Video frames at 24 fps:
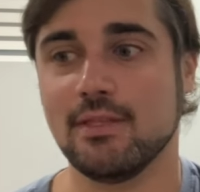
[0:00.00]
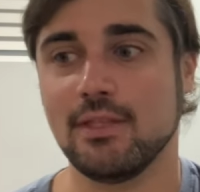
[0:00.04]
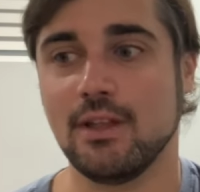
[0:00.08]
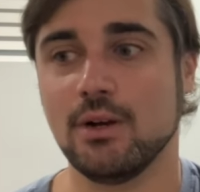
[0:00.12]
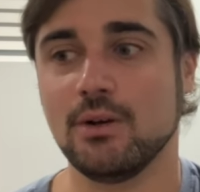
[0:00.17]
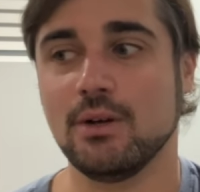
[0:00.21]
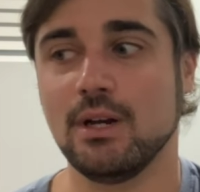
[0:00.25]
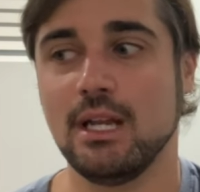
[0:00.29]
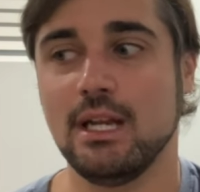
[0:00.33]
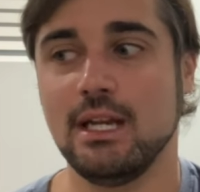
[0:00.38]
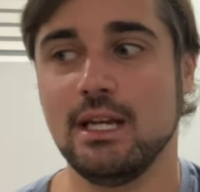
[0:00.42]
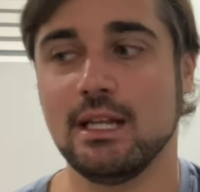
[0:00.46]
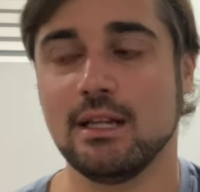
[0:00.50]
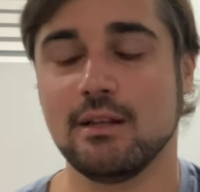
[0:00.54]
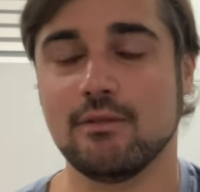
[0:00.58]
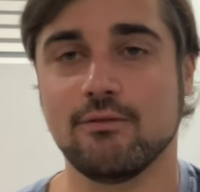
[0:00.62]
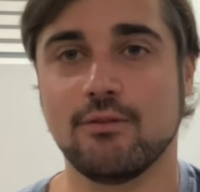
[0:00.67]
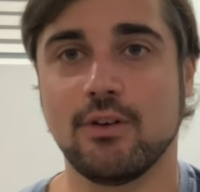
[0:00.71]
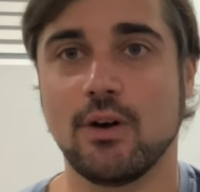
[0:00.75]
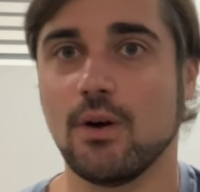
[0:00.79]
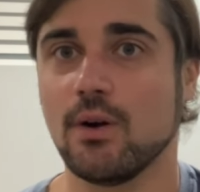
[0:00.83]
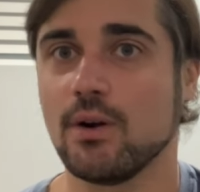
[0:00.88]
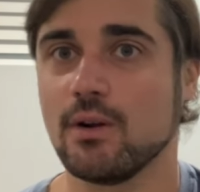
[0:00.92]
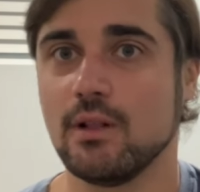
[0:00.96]
They're needing
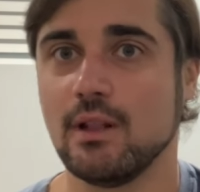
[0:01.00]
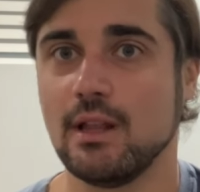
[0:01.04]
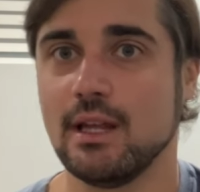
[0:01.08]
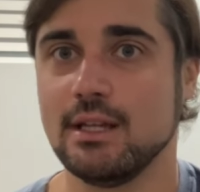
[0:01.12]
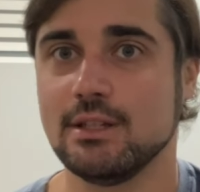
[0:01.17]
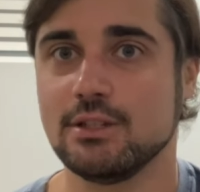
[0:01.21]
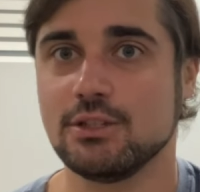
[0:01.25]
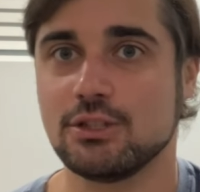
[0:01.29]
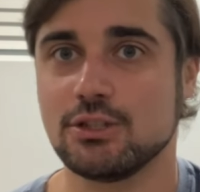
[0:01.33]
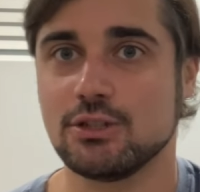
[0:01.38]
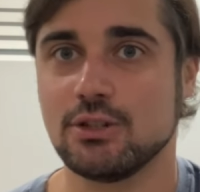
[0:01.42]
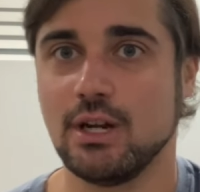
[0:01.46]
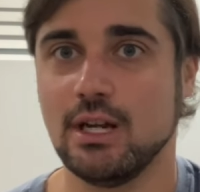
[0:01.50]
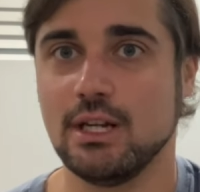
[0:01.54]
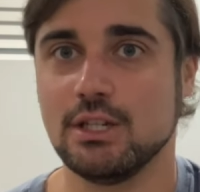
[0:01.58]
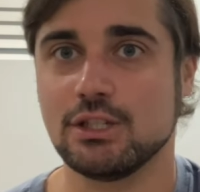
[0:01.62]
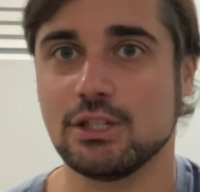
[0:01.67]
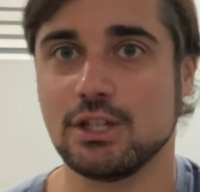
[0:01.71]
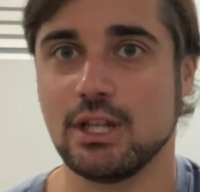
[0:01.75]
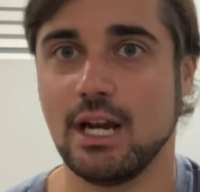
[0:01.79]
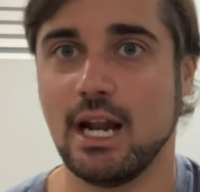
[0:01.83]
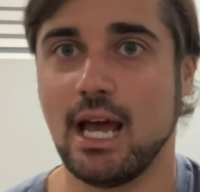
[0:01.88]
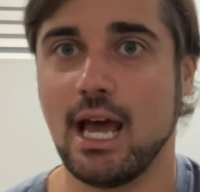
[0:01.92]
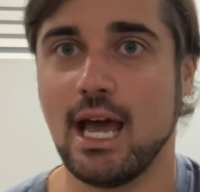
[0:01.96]
far less
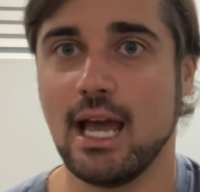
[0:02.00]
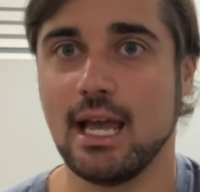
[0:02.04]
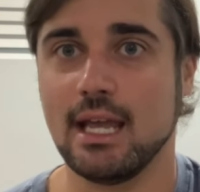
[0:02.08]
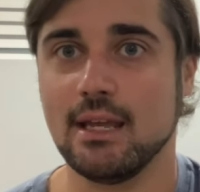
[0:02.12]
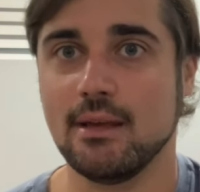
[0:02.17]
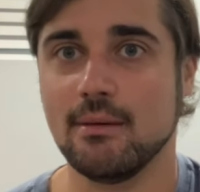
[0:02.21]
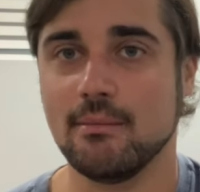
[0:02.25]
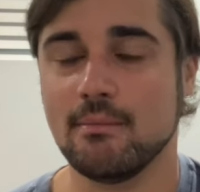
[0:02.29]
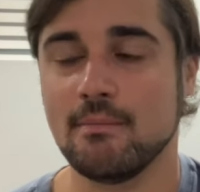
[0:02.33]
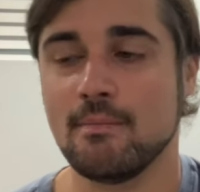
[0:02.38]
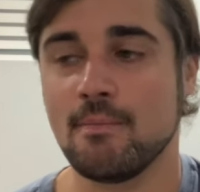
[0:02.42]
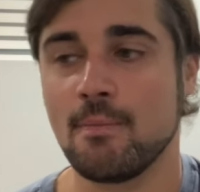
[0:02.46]
stretch than I am.